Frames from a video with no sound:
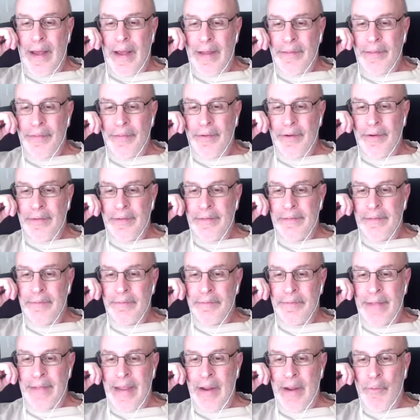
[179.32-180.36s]
I thought
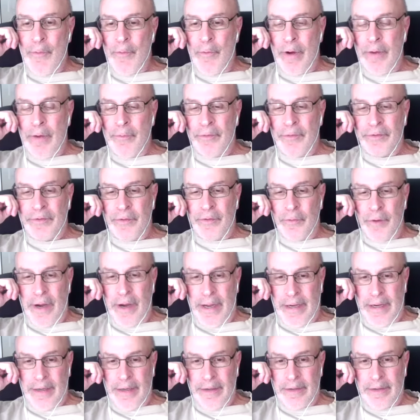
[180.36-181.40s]
day one was
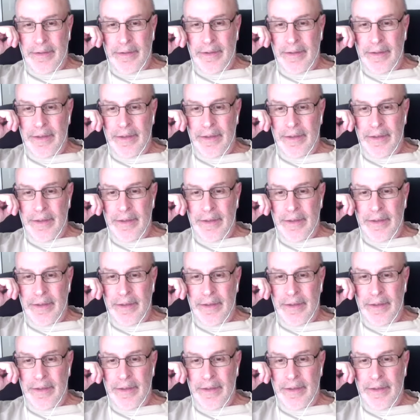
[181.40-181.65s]
great.